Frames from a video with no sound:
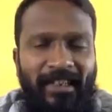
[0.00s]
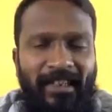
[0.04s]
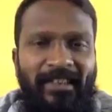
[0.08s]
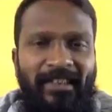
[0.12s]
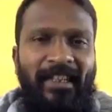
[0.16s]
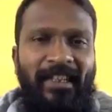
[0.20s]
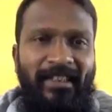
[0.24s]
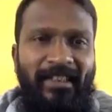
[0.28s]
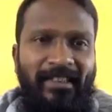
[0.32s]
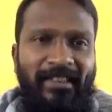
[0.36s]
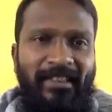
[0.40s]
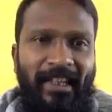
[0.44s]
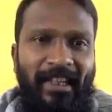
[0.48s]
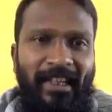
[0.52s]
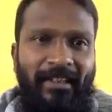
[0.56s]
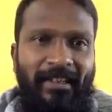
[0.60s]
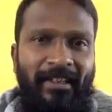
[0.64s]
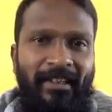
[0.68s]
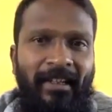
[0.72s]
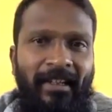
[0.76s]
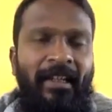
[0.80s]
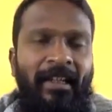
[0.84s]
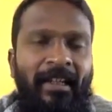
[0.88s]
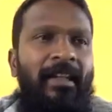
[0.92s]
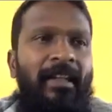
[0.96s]
it says that.
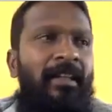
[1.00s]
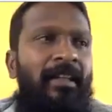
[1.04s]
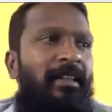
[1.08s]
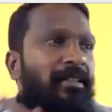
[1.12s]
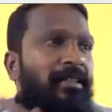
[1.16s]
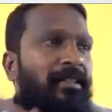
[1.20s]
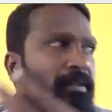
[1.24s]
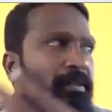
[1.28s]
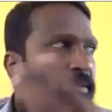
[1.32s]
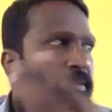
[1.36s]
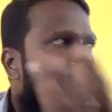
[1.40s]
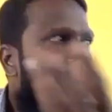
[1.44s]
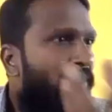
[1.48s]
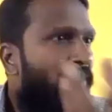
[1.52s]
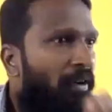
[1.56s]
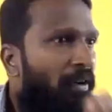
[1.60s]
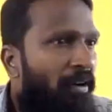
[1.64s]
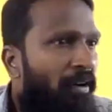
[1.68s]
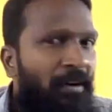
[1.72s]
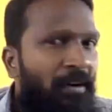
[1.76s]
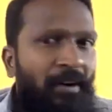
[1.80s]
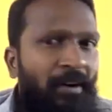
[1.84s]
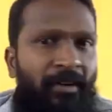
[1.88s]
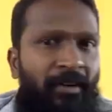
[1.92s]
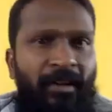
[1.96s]
So,
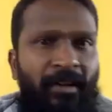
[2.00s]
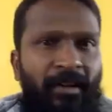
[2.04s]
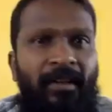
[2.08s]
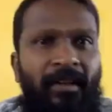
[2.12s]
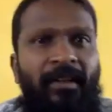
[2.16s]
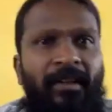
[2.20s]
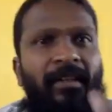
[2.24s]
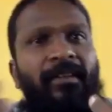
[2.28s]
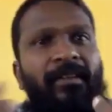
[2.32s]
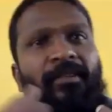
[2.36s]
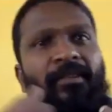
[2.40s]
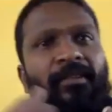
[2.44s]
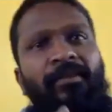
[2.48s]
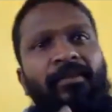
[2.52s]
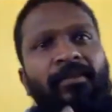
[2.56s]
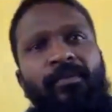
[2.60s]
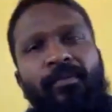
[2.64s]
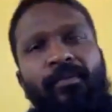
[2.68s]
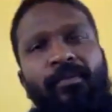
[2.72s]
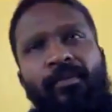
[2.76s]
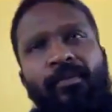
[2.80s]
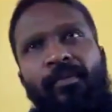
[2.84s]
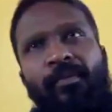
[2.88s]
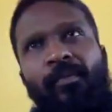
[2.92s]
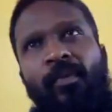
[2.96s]
or you
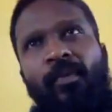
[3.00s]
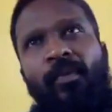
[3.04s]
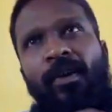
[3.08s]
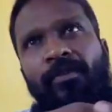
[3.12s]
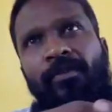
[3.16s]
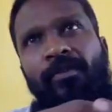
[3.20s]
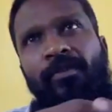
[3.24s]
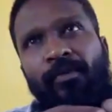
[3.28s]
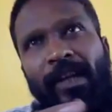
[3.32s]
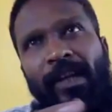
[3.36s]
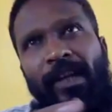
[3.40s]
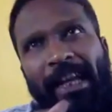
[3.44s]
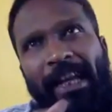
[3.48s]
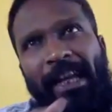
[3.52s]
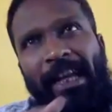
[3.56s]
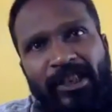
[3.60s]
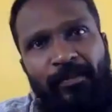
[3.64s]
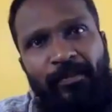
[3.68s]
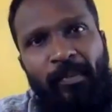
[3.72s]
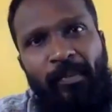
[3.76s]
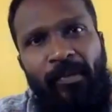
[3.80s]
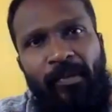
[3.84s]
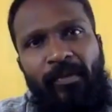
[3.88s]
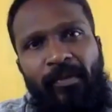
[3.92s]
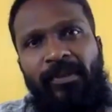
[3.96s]
want to
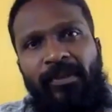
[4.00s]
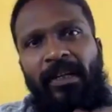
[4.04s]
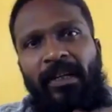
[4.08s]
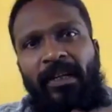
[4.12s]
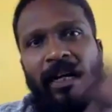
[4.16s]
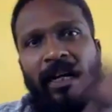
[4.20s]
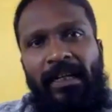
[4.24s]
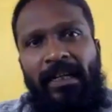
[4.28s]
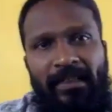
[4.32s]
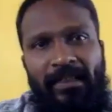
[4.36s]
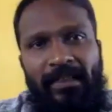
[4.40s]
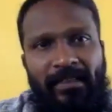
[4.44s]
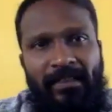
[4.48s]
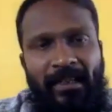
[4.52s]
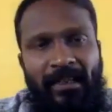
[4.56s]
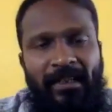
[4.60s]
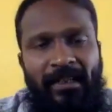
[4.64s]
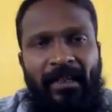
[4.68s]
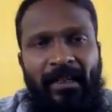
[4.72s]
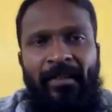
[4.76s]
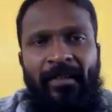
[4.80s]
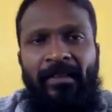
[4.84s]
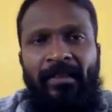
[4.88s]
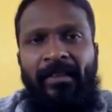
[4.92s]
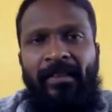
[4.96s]
explore the other side.
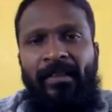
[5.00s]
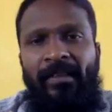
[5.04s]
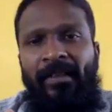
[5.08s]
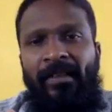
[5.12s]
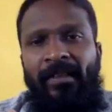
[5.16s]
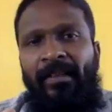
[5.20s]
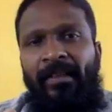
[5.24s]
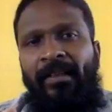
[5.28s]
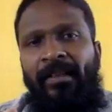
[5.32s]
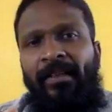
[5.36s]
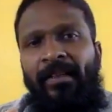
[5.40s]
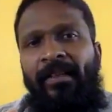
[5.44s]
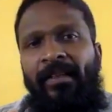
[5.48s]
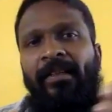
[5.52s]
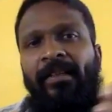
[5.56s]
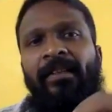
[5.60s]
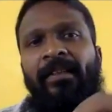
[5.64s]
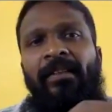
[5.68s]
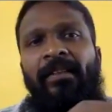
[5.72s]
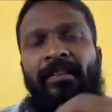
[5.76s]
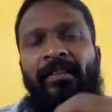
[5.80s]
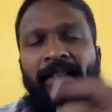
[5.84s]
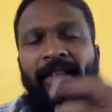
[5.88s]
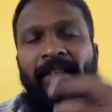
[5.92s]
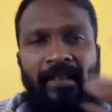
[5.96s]

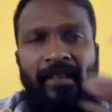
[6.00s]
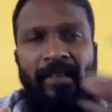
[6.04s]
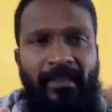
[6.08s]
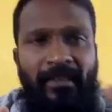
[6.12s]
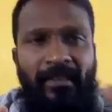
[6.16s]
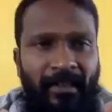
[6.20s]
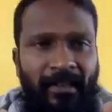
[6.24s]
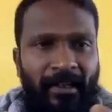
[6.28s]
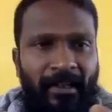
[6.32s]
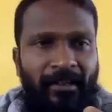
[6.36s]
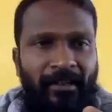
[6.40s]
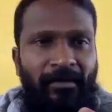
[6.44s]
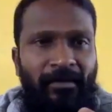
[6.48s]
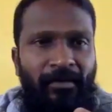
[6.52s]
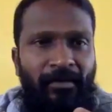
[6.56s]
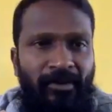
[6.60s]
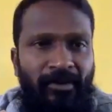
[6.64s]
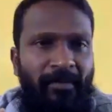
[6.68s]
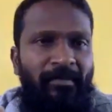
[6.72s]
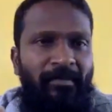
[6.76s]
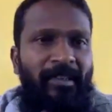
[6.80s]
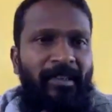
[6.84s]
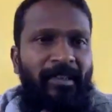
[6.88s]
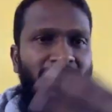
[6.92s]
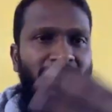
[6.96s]
then try to do
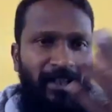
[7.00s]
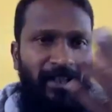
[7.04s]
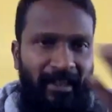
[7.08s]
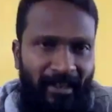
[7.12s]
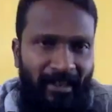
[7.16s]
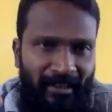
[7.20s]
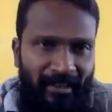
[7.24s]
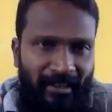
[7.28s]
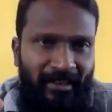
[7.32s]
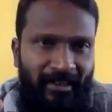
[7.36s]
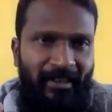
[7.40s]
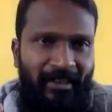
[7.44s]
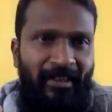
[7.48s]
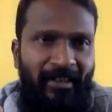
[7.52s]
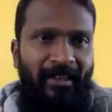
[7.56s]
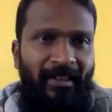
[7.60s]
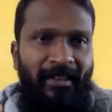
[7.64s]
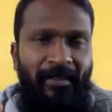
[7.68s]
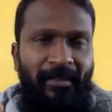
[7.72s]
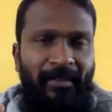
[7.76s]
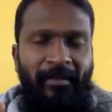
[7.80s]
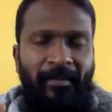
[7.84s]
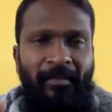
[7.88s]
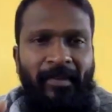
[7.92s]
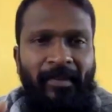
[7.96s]
something like
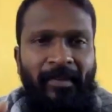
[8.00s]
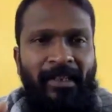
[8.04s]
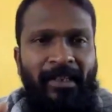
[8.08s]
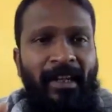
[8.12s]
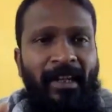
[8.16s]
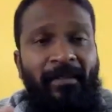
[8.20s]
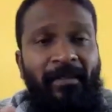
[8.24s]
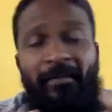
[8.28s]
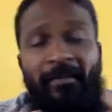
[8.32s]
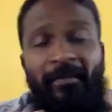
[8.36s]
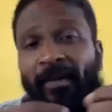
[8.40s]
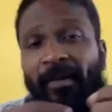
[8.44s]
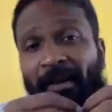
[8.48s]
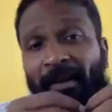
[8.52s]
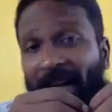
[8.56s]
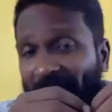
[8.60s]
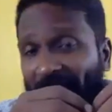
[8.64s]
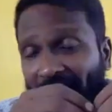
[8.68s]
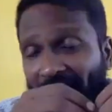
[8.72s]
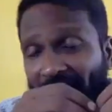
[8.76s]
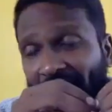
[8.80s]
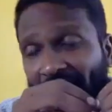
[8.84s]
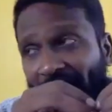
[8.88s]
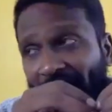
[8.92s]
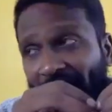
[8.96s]
Visaran.
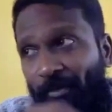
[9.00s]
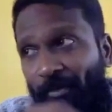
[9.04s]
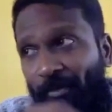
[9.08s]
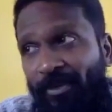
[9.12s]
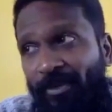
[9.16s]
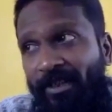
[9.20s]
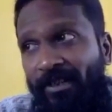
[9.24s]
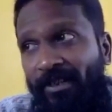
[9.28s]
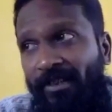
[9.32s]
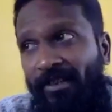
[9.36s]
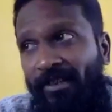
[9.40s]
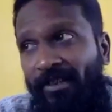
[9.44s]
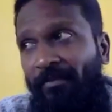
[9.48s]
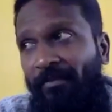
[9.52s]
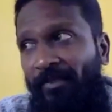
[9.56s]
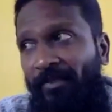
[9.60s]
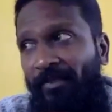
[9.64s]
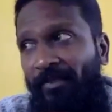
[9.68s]
And I wouldn't term